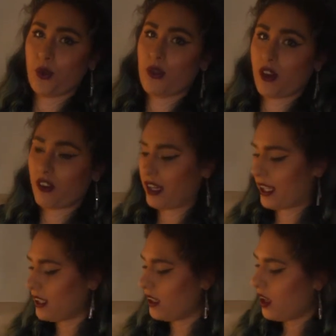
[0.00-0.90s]

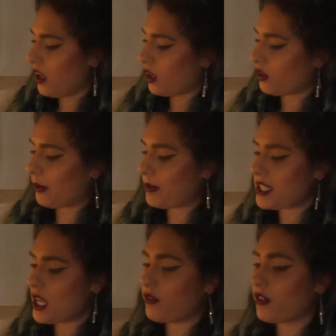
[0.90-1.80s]
thoroughly, grab
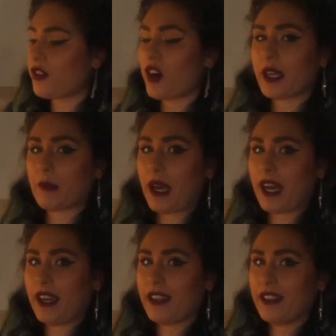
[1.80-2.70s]
yourself a frying
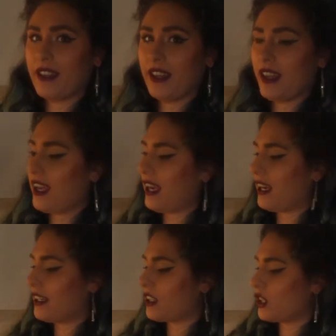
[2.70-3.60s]
pan
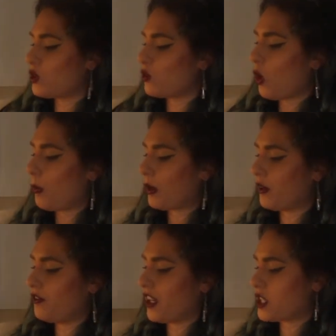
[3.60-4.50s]
and a drop
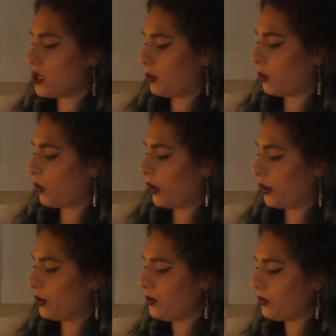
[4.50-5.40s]
of vegetable
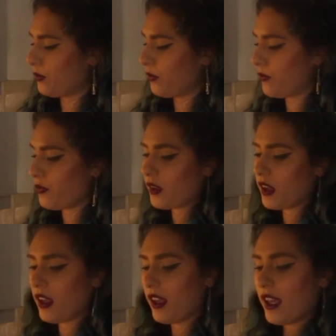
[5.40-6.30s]
oil.
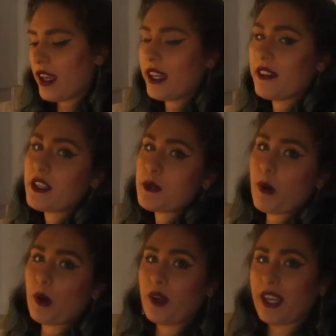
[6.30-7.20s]
And in this
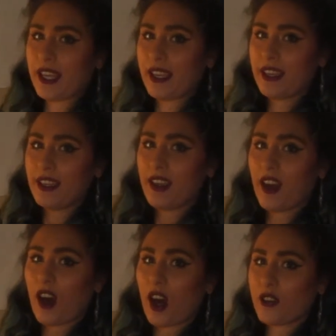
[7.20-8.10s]
bowl here,
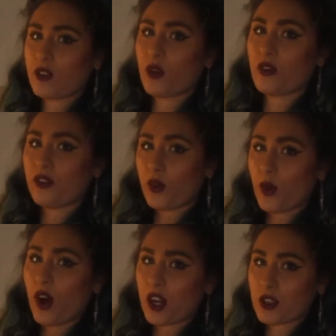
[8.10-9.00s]
I've got
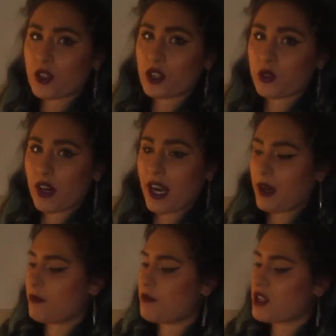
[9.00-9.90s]
400
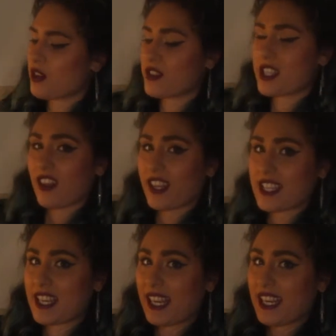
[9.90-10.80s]
grams of
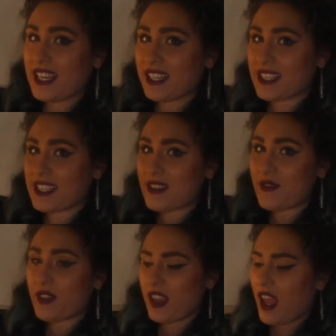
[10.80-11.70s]
sliced leeks,
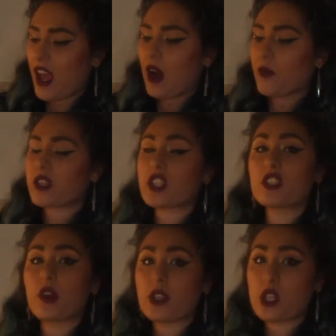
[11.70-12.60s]
and we're just
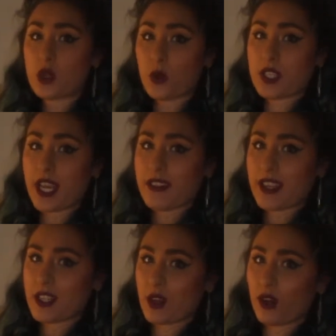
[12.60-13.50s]
going to saute
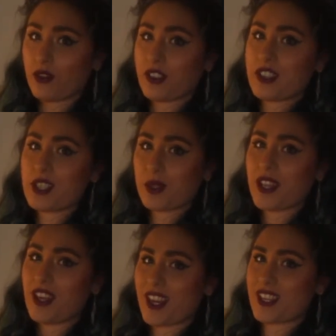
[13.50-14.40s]
these off until they're
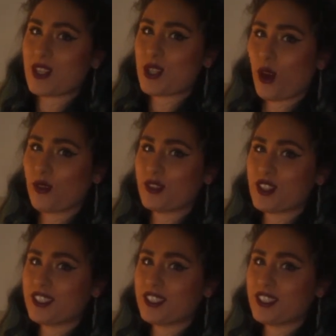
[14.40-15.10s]
nice and soft.